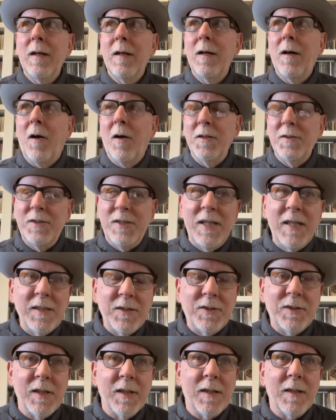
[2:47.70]

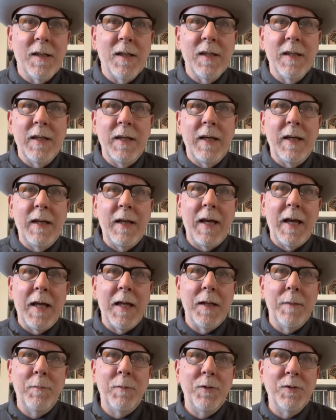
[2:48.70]
artistically
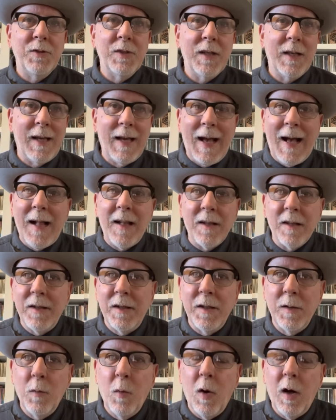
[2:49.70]
and
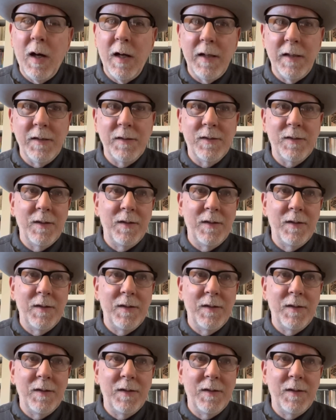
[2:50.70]
musicality-wise